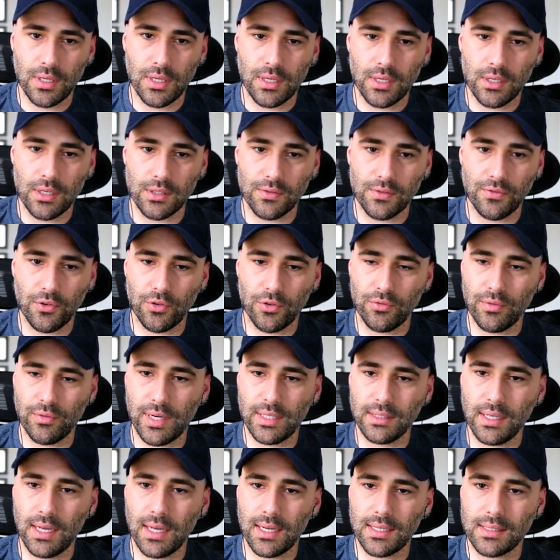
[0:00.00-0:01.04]
Because For
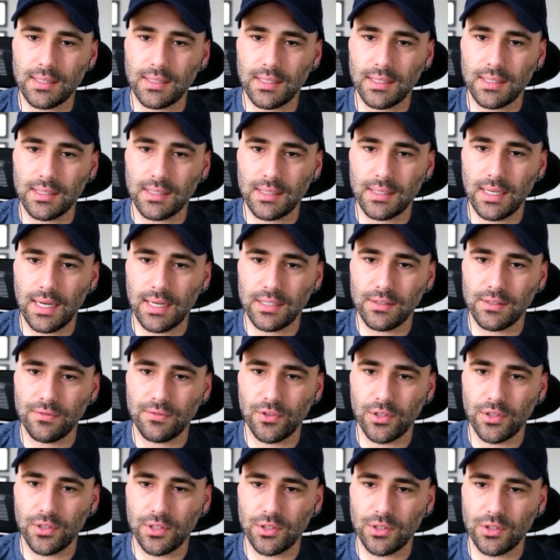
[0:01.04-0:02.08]
Rent has this nice
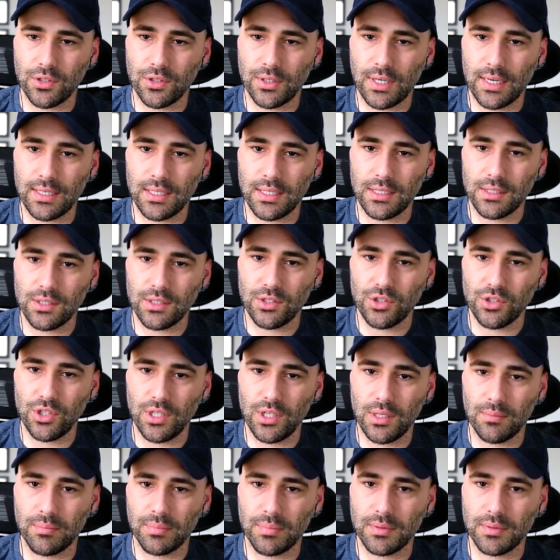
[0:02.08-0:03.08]
furniture and it's cheap.